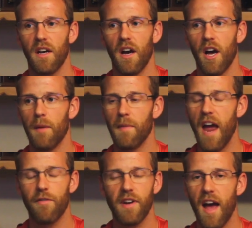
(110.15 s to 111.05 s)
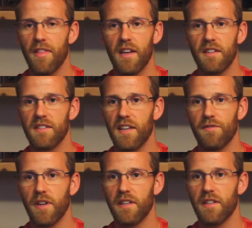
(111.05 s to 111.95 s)
Every athlete is
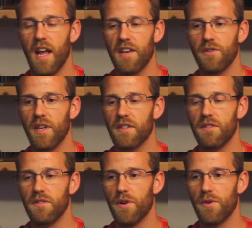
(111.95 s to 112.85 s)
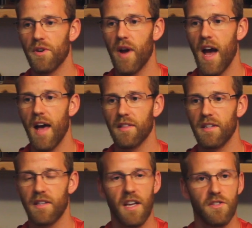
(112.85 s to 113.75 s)
different, and as you get to know your
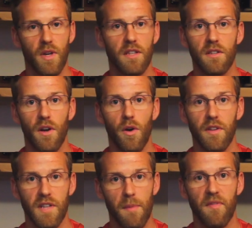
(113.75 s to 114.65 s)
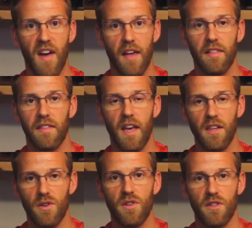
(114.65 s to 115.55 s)
athletes and as you get to know the type of athlete that
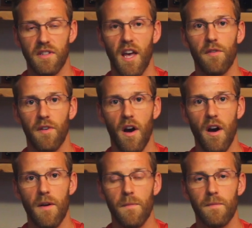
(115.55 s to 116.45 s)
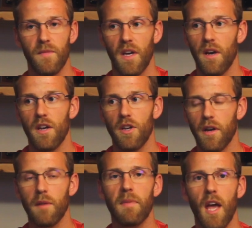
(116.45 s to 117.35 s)
you yourself are, you're
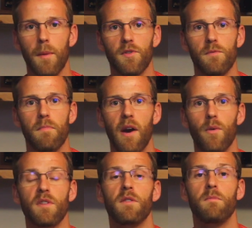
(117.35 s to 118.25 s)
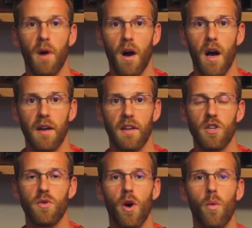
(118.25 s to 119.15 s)
going to be able to better respond,
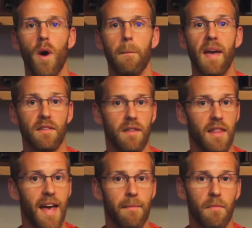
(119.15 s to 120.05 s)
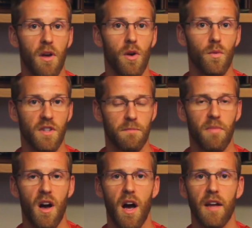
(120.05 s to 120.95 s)
and you know what makes them
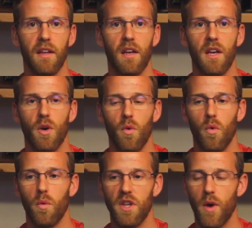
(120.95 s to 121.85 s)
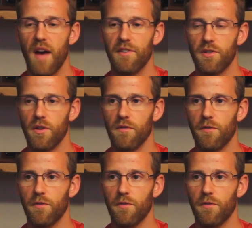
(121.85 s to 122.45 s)
respond. When you have a certain